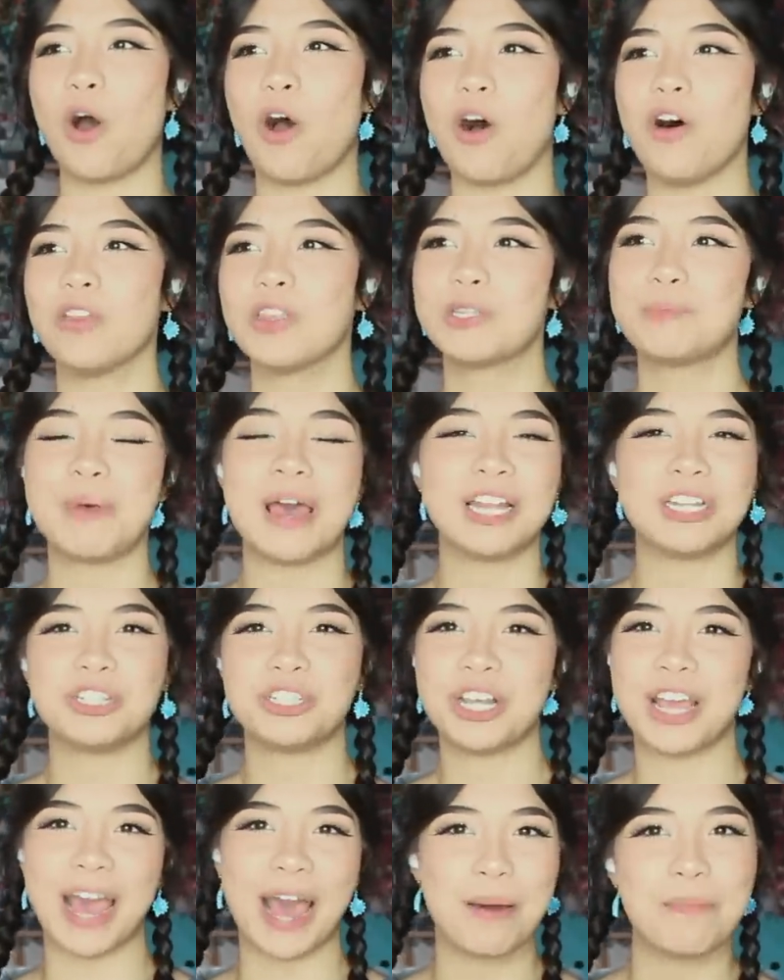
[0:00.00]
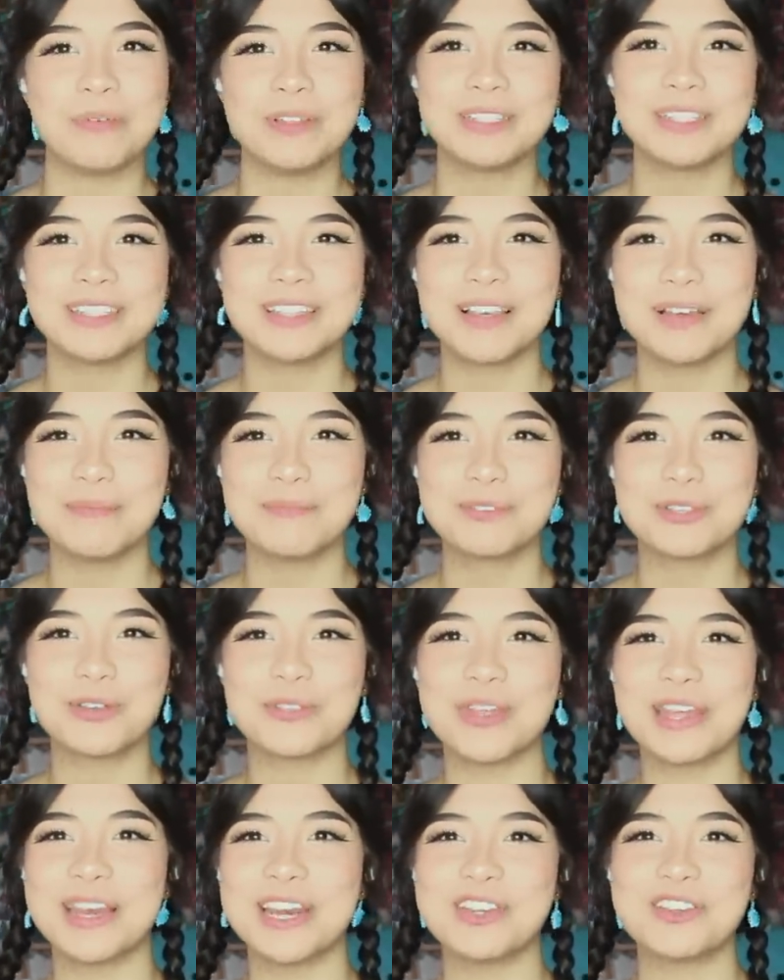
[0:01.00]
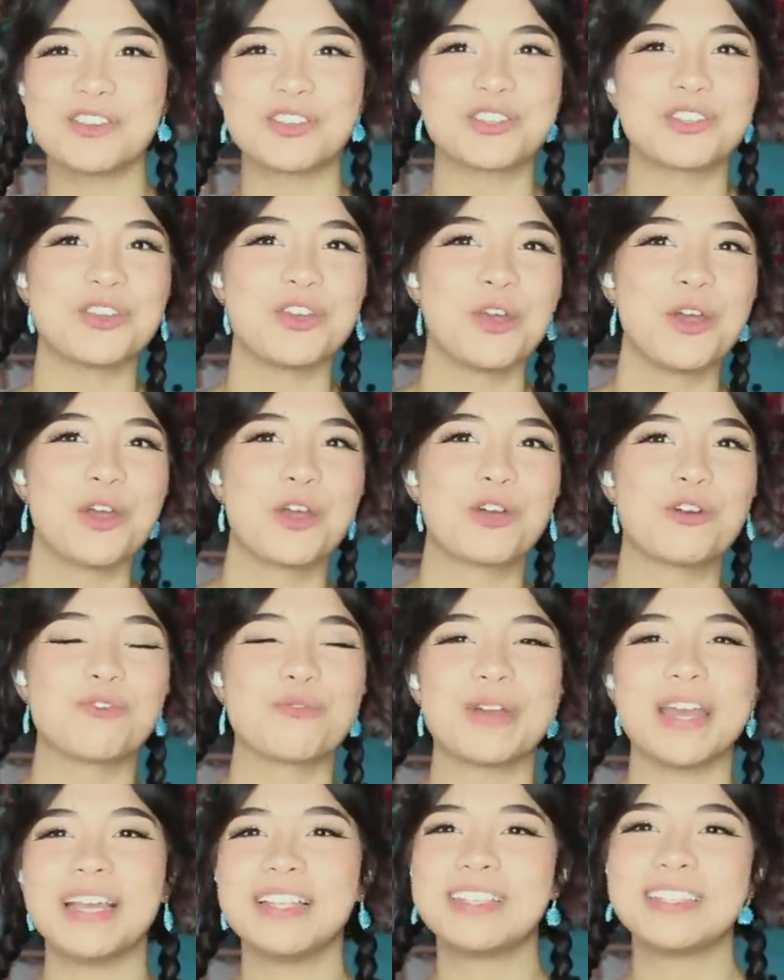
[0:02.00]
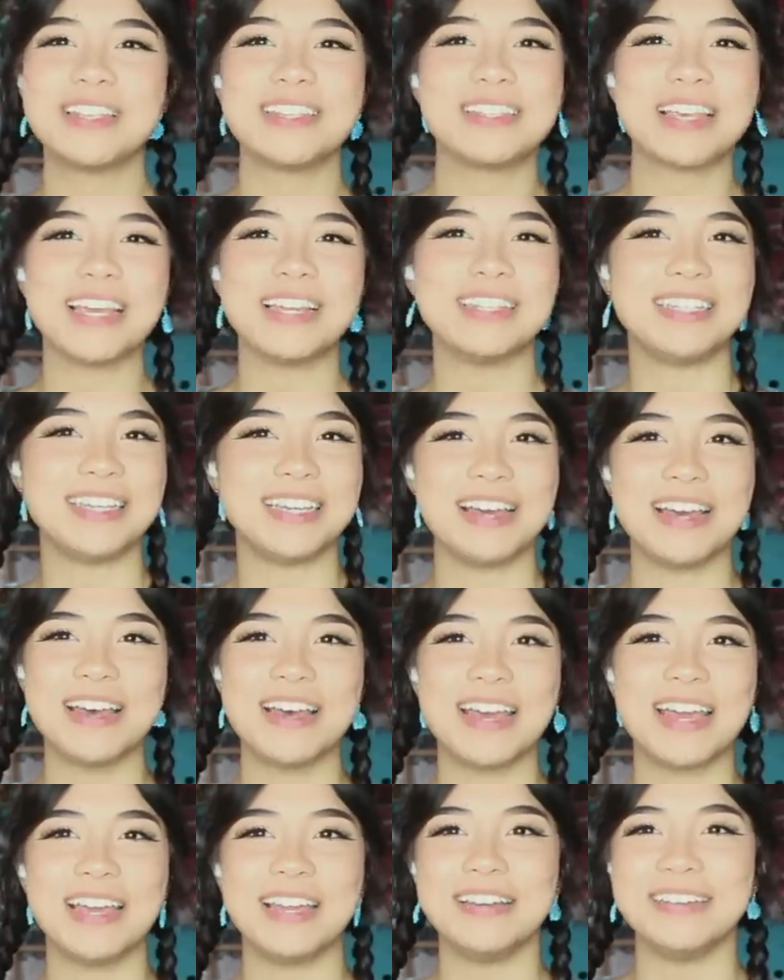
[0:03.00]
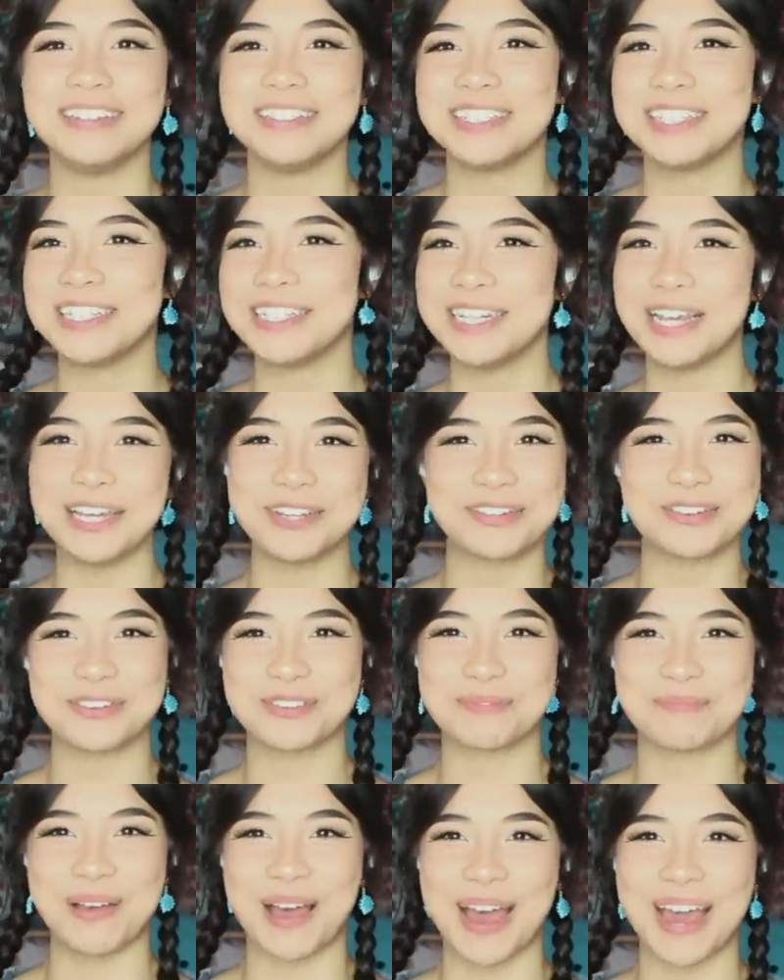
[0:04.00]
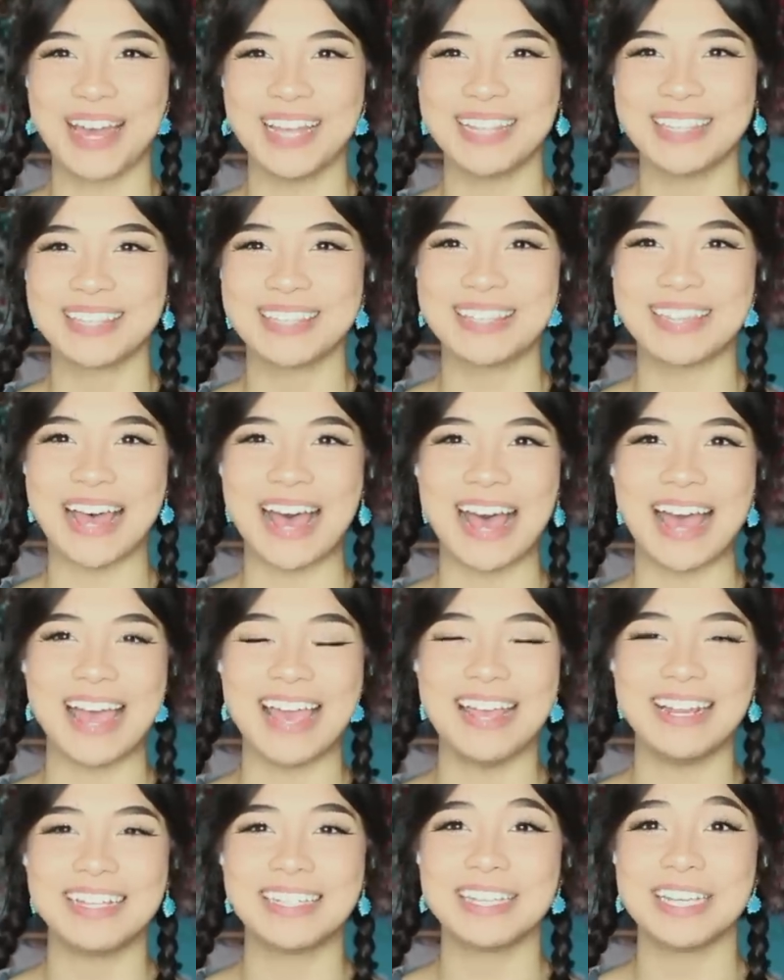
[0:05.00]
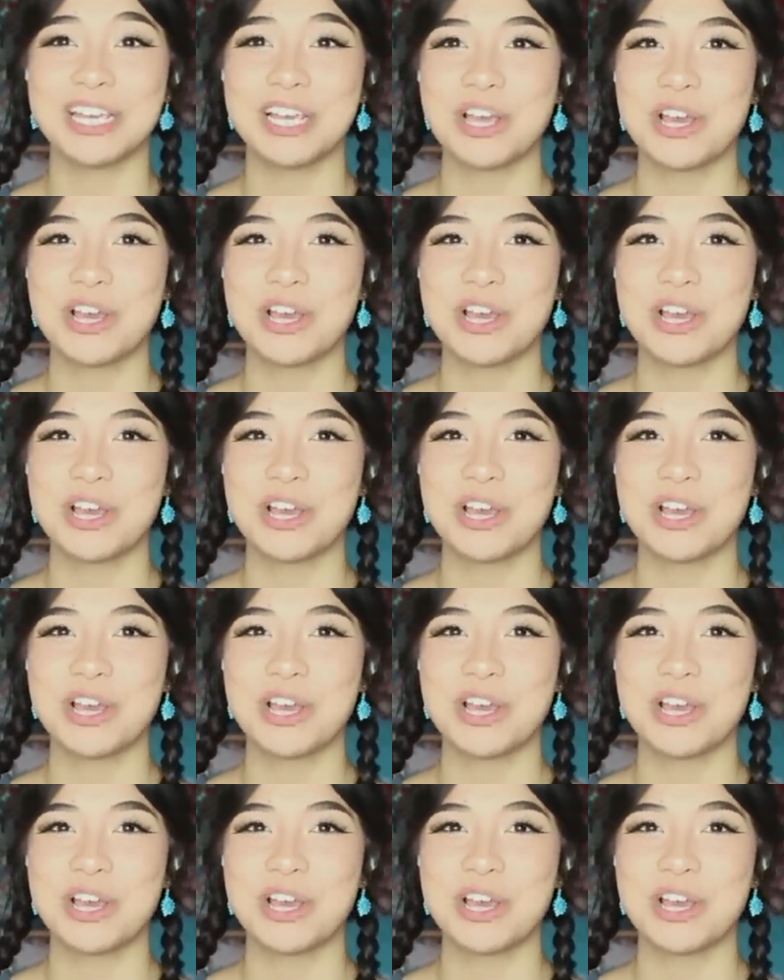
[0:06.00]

all this bad shit happens to them, so then it just creates this idea in teenagers' minds that